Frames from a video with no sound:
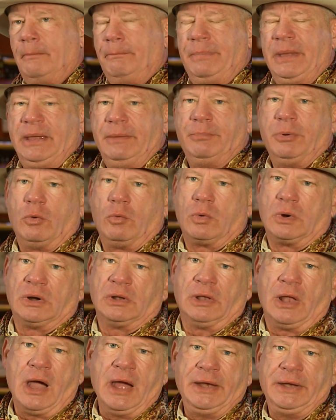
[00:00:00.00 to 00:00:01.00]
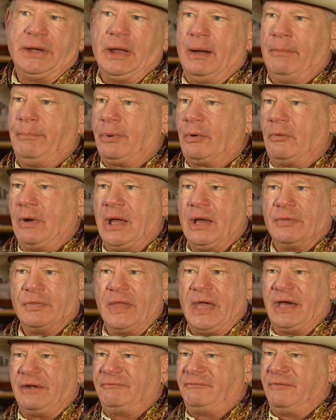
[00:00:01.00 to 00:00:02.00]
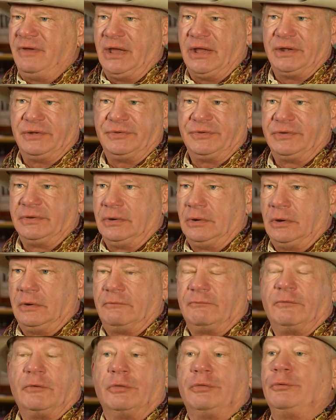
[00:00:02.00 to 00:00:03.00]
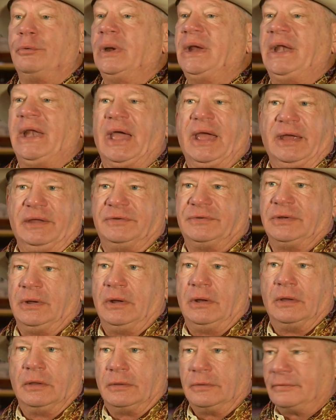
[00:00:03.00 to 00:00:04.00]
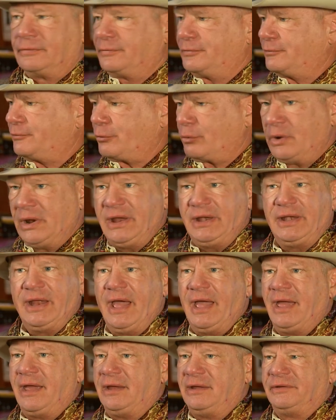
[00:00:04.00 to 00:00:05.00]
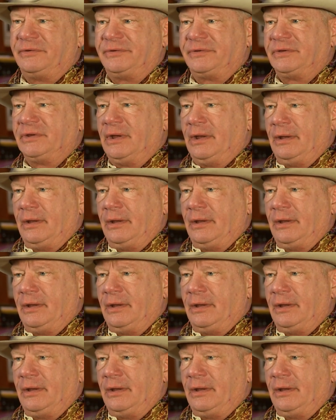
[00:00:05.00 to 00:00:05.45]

people were lined up around that fence for three days. Three days.